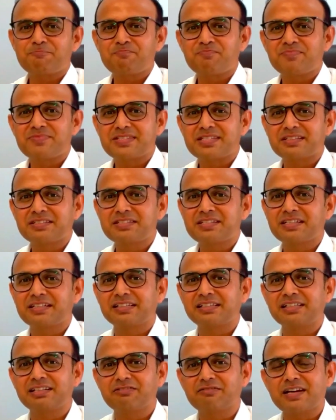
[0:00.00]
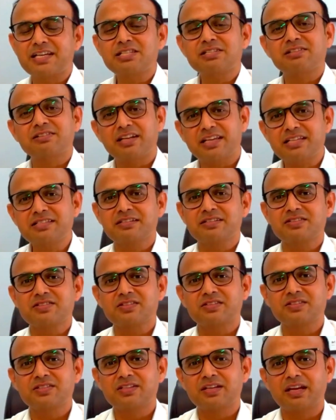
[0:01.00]
surgical device, laser
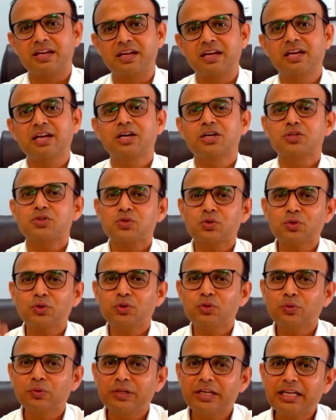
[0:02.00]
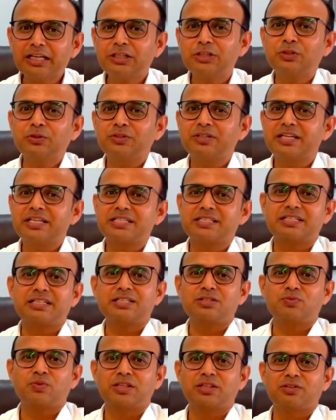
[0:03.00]
surgery. So you need to
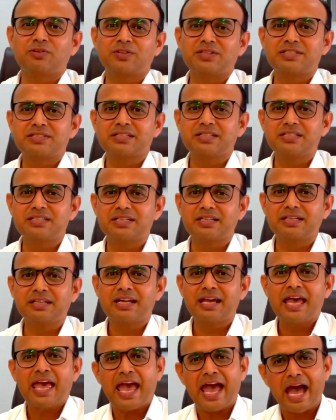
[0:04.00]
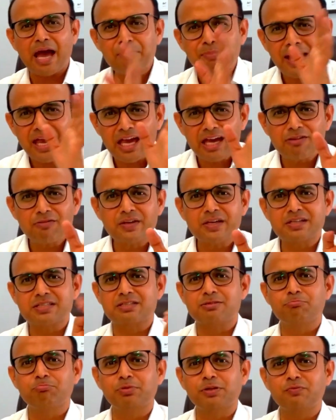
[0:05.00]
discuss with your surgeon, am I having a
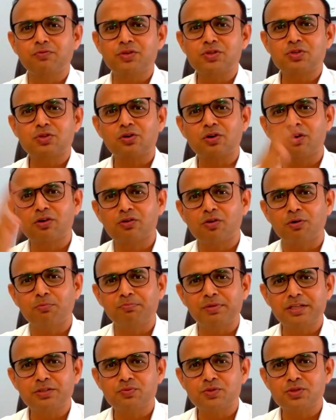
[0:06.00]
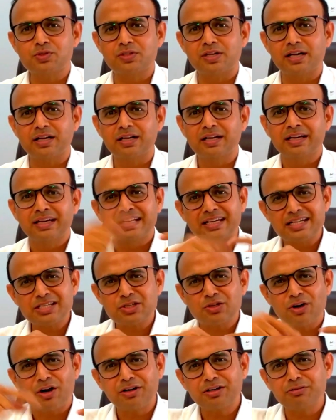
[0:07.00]
simple fistula or complex fistula? It's
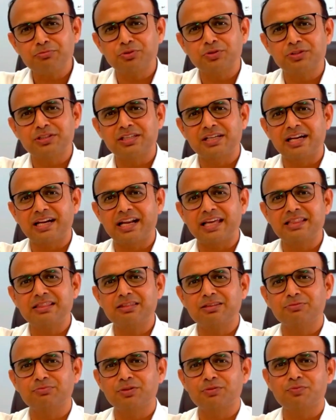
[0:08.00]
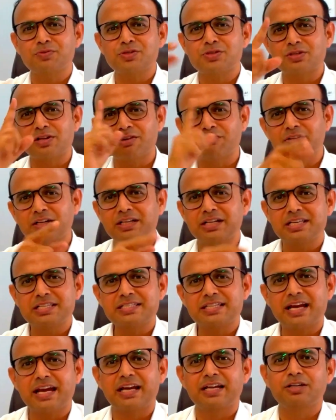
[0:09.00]
not about the length of the fistula which
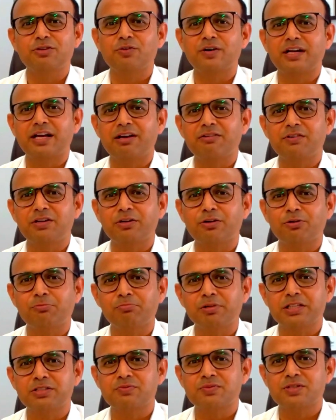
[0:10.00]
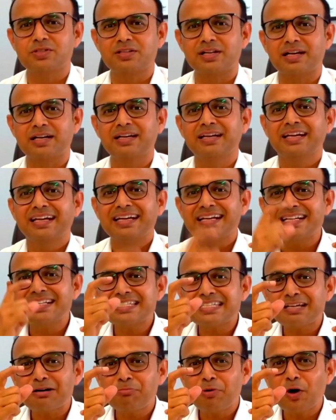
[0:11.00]
decide you are having complex fistula. It's
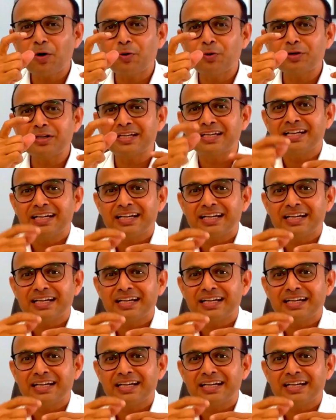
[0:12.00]
about